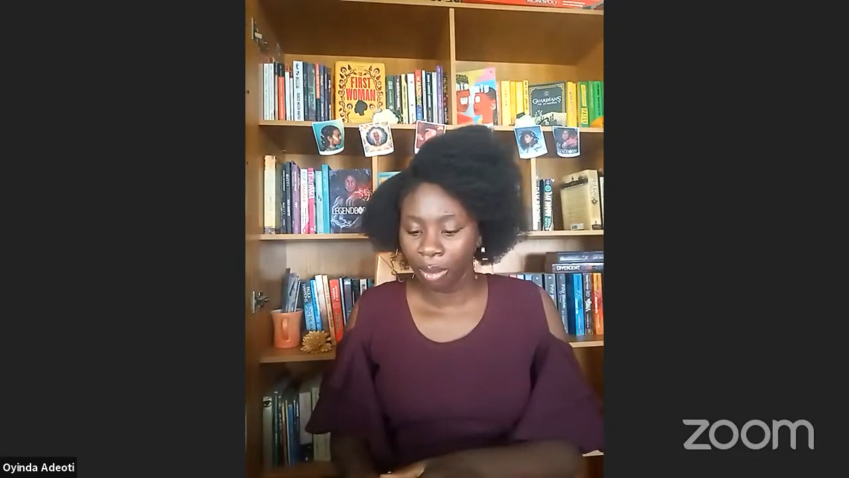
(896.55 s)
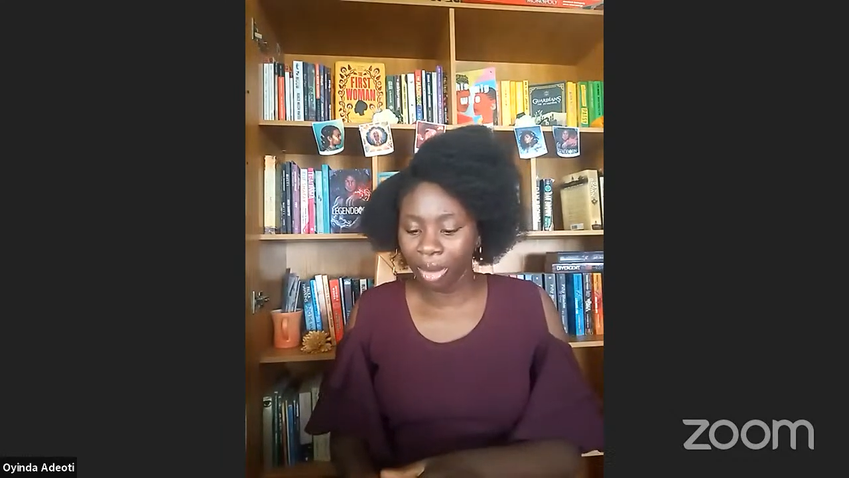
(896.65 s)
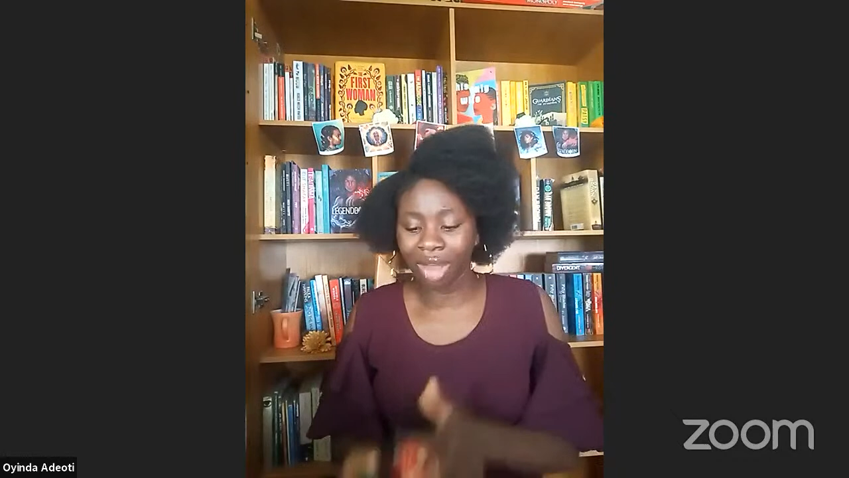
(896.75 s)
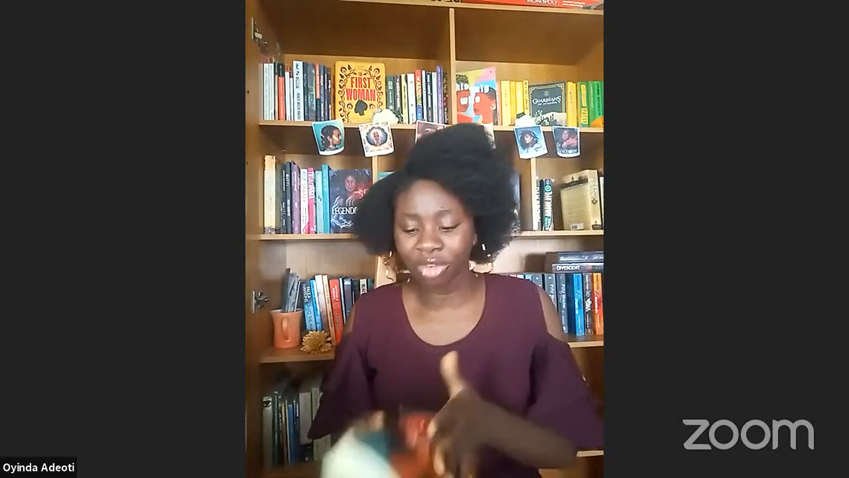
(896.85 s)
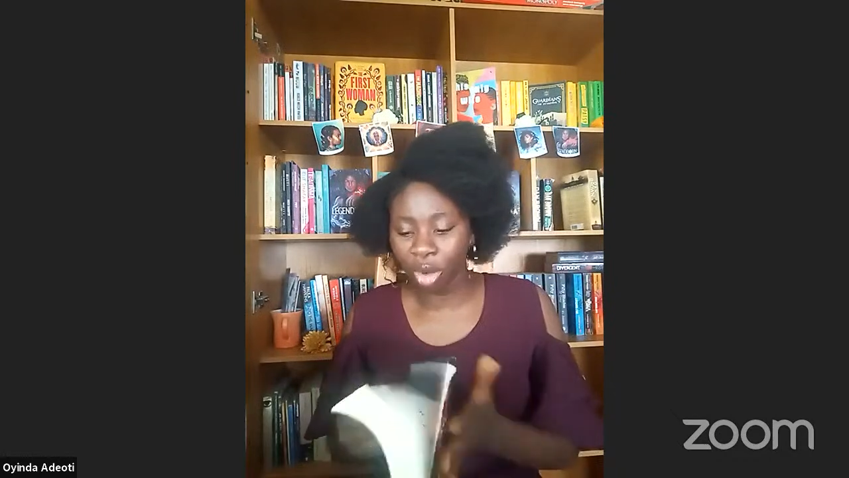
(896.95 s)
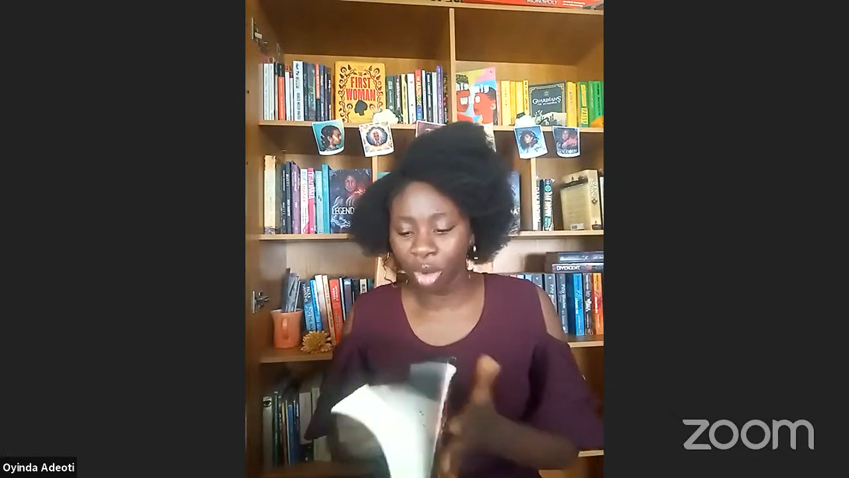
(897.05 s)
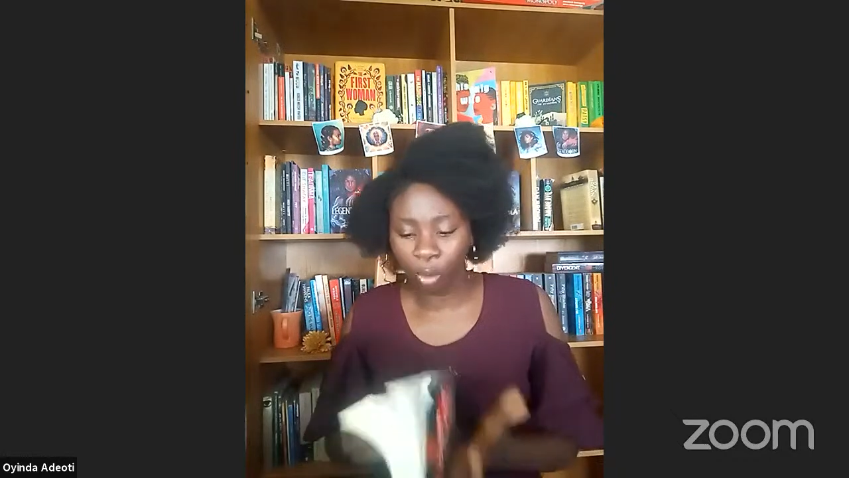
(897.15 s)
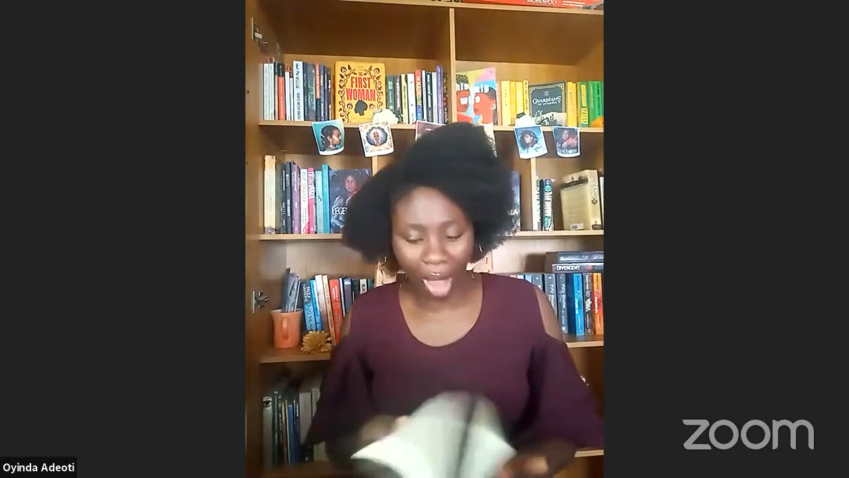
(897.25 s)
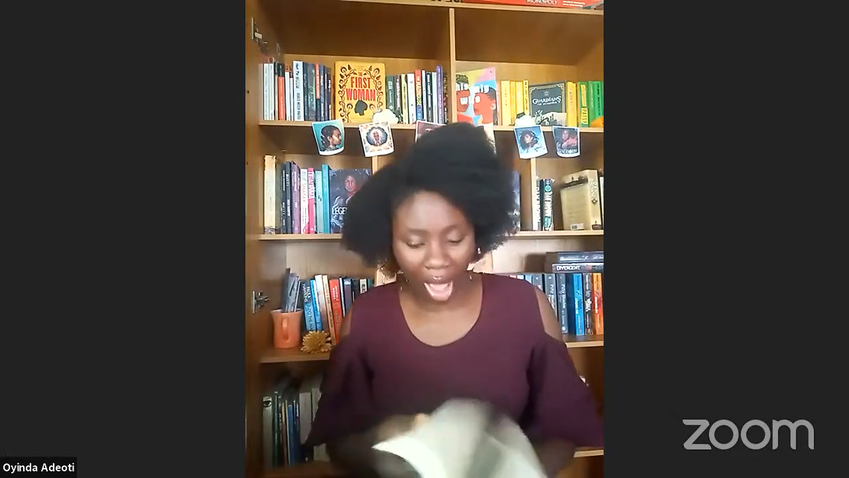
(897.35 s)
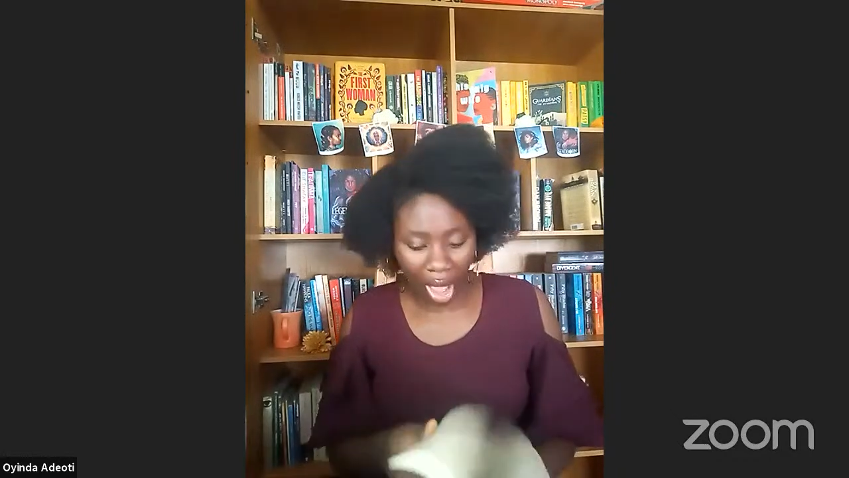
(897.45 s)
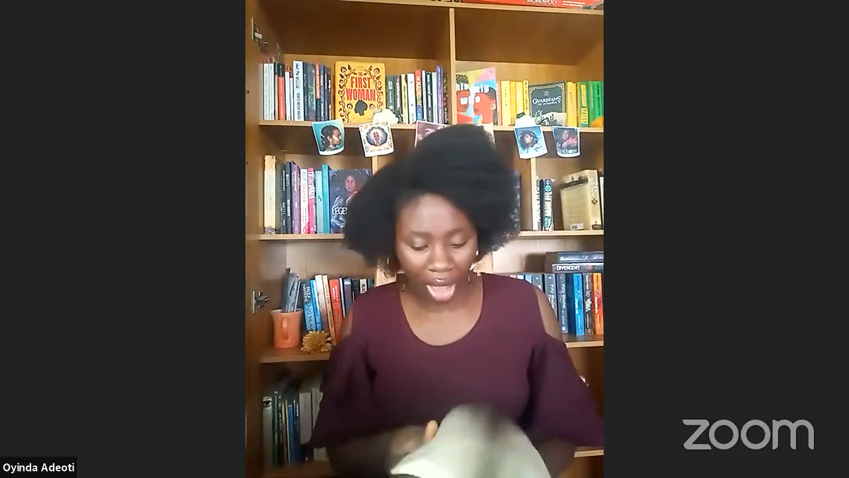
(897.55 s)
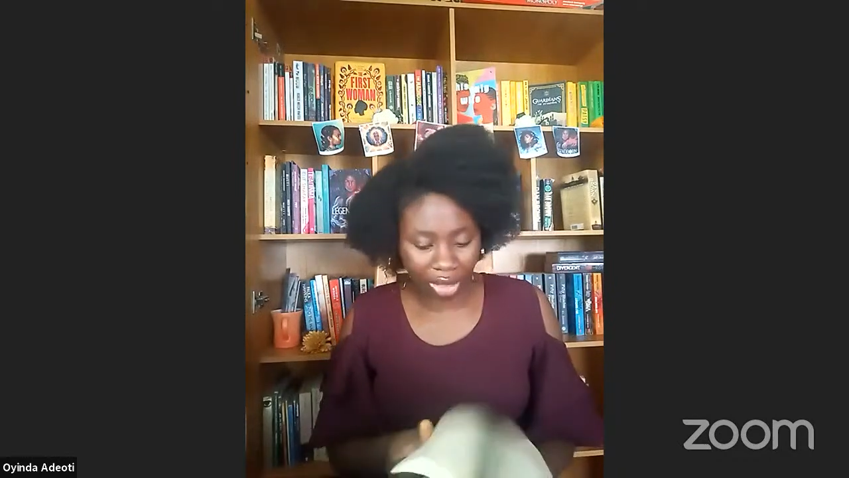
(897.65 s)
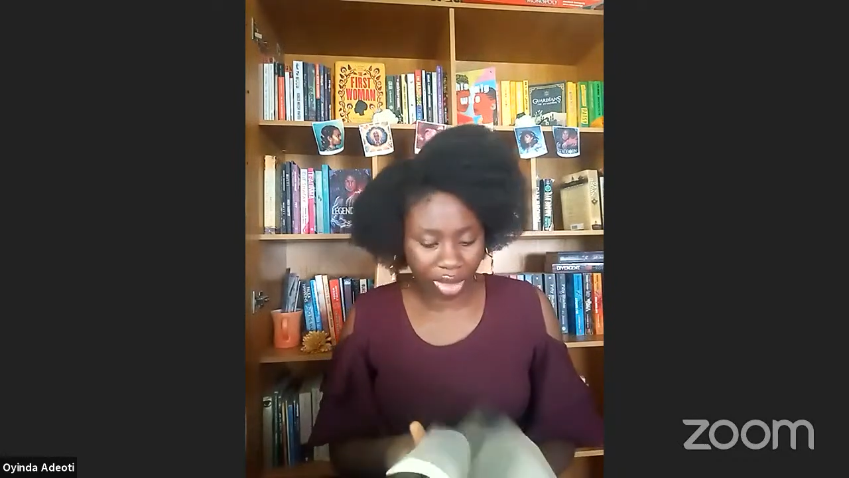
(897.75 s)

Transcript: But after a while,